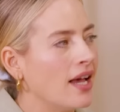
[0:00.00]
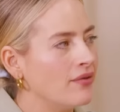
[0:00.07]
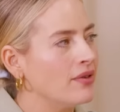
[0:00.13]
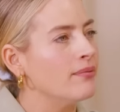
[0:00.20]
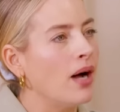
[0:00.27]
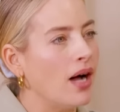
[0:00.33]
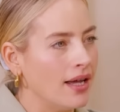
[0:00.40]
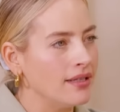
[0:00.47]
have
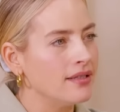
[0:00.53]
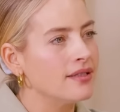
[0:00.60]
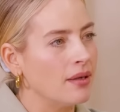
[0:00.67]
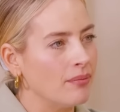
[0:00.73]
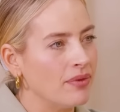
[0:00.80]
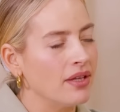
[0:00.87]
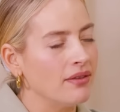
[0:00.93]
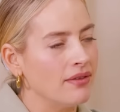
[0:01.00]
in mind
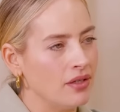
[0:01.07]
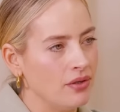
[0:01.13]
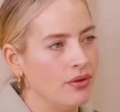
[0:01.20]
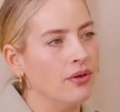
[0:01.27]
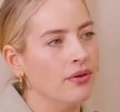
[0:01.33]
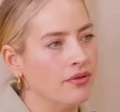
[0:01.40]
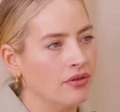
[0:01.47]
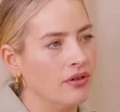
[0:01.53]
something that
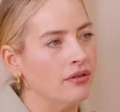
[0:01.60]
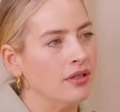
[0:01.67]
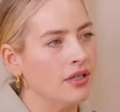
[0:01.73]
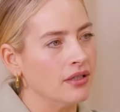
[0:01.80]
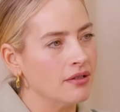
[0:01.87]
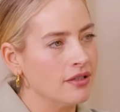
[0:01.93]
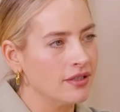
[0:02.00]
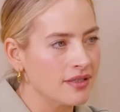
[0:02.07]
you could throw
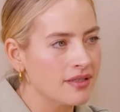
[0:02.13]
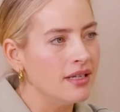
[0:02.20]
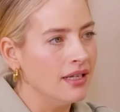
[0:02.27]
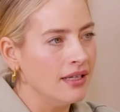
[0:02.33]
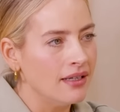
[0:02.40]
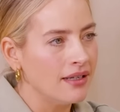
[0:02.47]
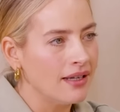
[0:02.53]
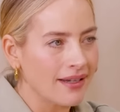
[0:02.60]
on because
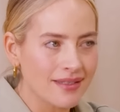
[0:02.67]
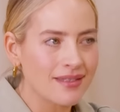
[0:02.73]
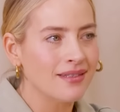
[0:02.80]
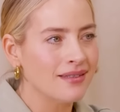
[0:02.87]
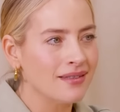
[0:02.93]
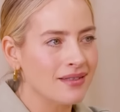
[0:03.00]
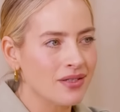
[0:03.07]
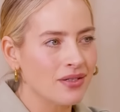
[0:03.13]

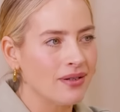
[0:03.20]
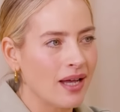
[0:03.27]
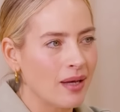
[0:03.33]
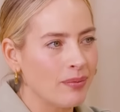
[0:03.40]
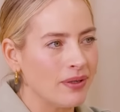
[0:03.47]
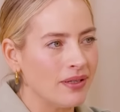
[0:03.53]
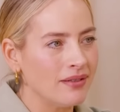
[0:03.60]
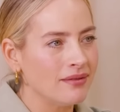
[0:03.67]
accidents do
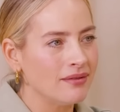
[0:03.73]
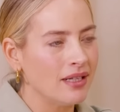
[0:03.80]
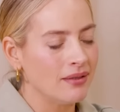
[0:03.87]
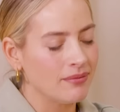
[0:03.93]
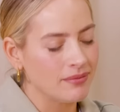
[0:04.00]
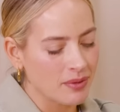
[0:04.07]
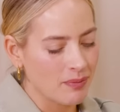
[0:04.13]
happen.